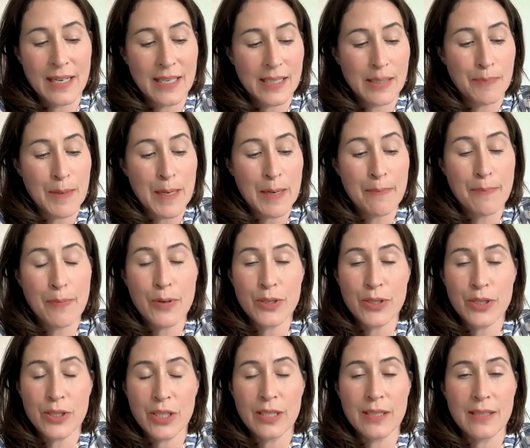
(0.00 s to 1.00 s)
It's being
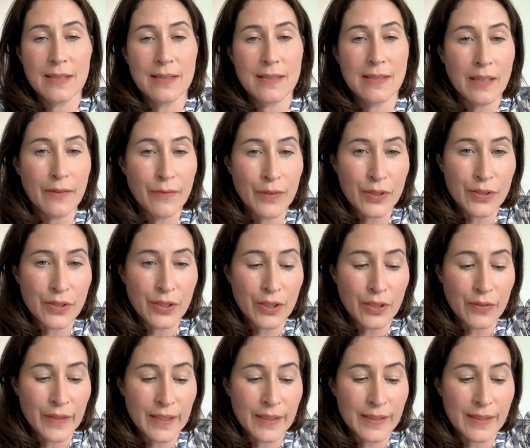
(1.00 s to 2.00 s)
pushed into the civil
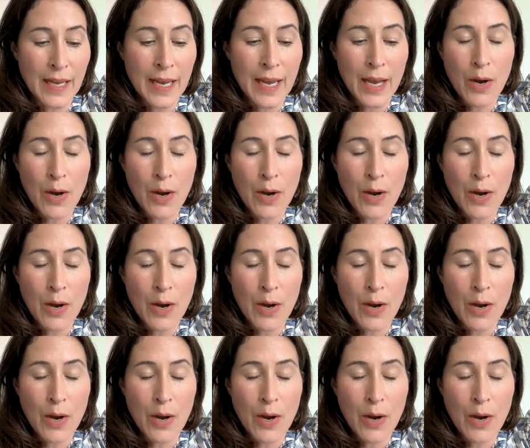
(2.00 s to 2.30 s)
service,